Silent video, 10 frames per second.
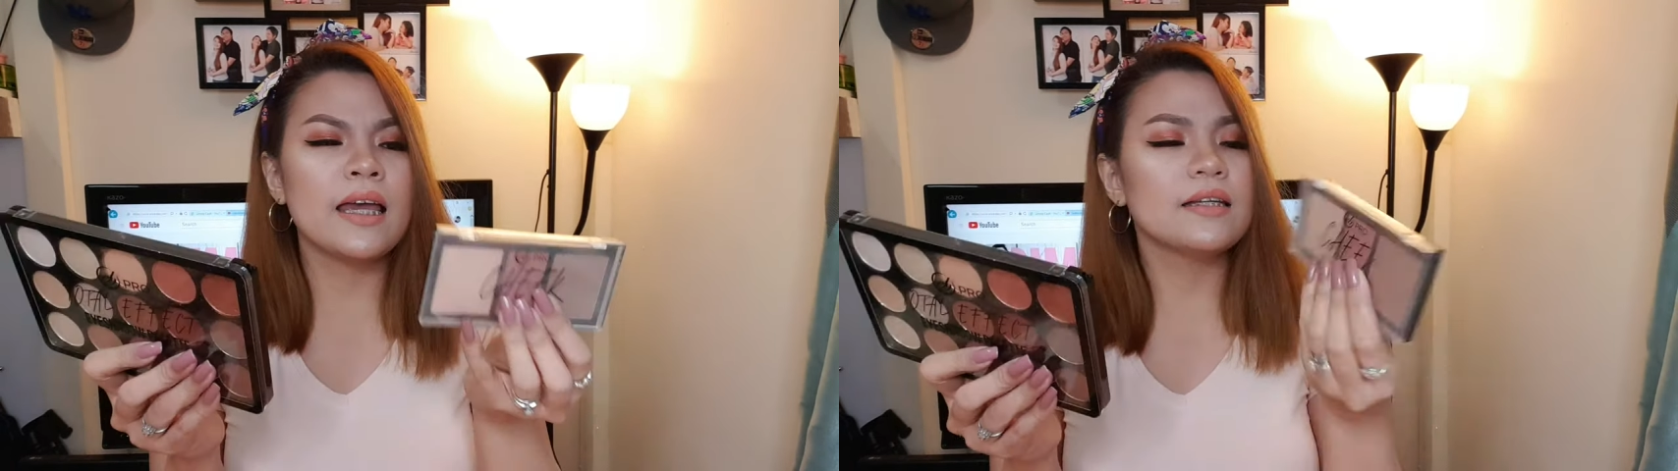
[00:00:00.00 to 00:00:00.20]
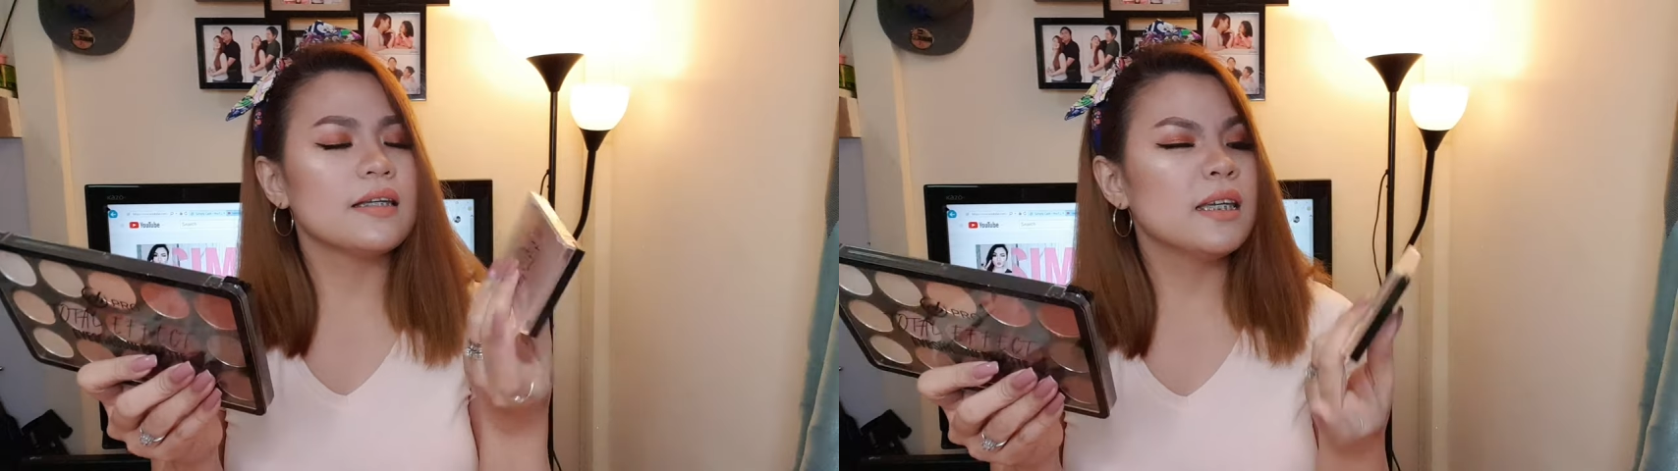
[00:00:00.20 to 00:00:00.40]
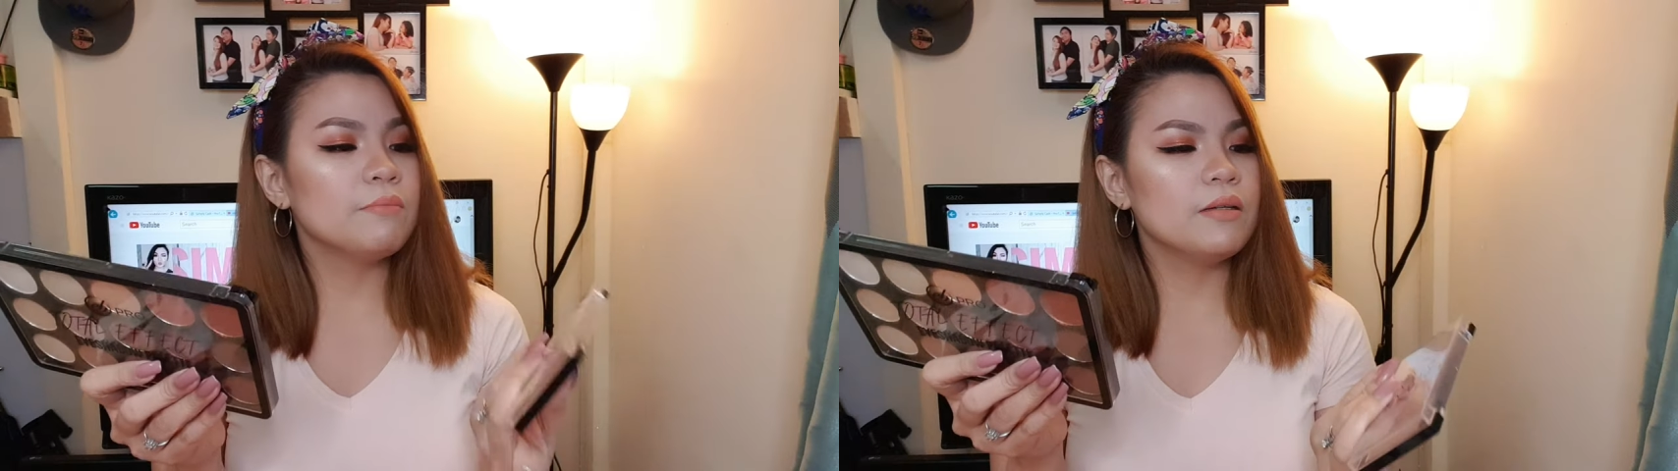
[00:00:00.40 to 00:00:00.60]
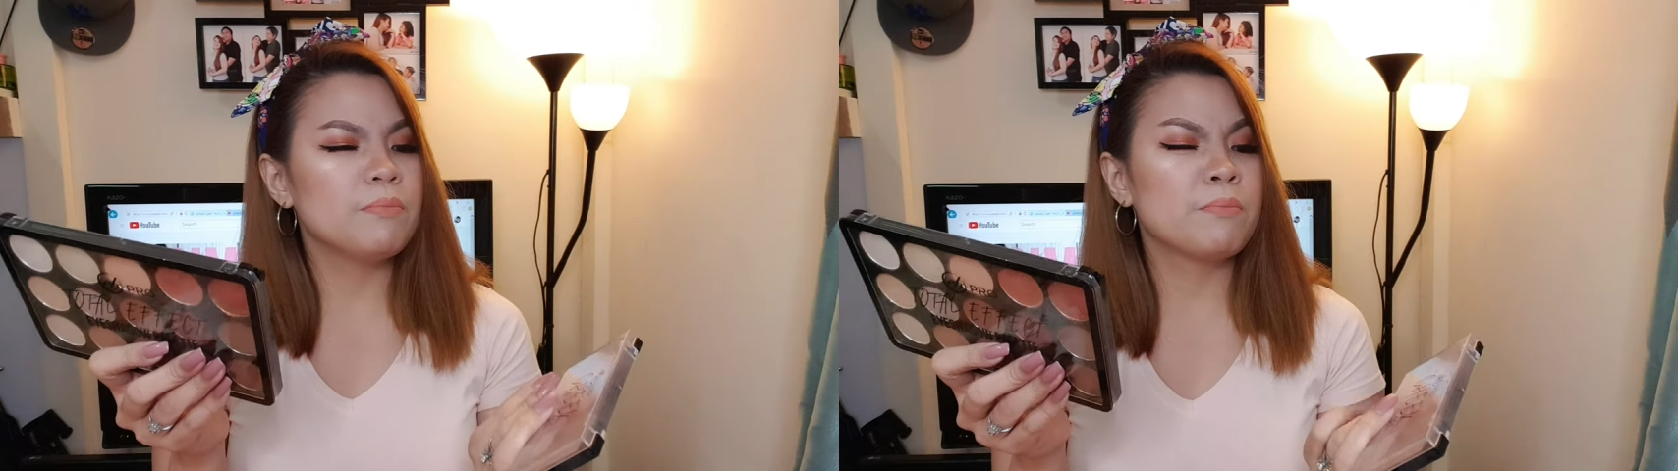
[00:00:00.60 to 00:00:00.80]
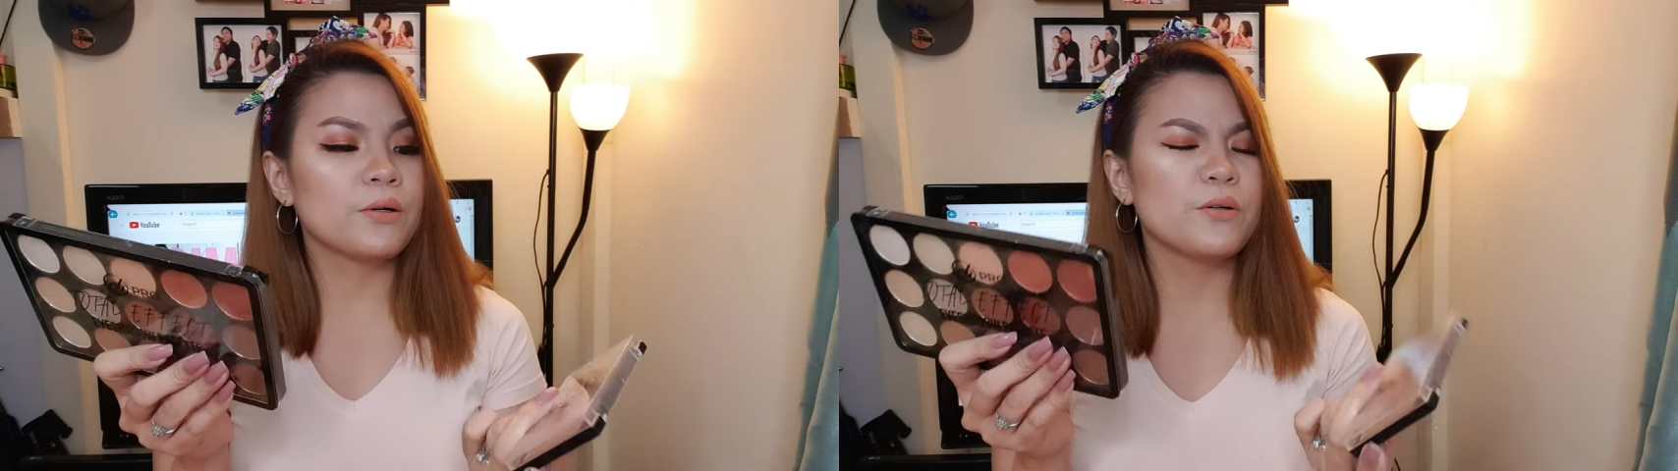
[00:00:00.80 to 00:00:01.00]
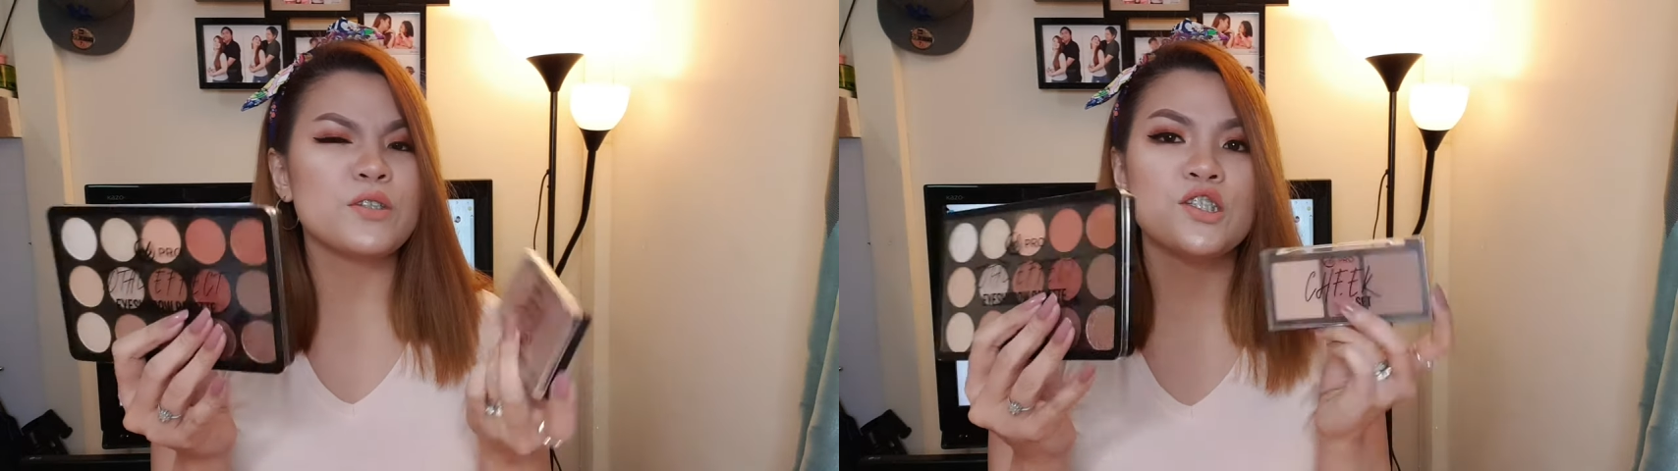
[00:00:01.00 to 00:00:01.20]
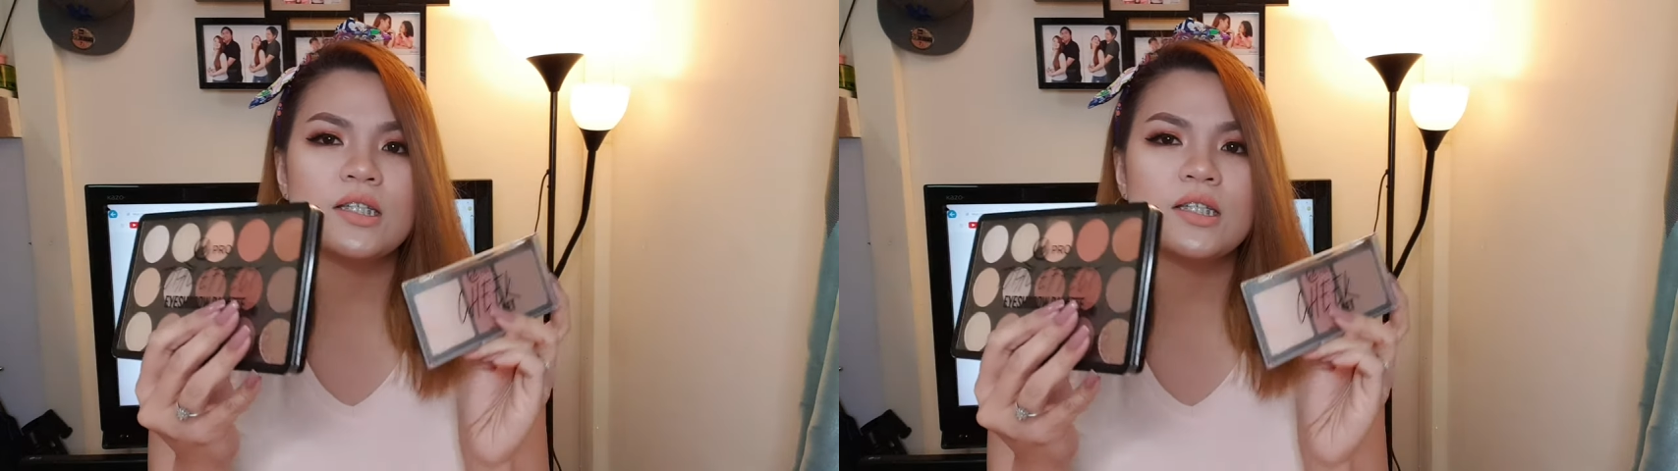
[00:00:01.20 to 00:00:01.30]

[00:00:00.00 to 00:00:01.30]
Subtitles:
and EB Pro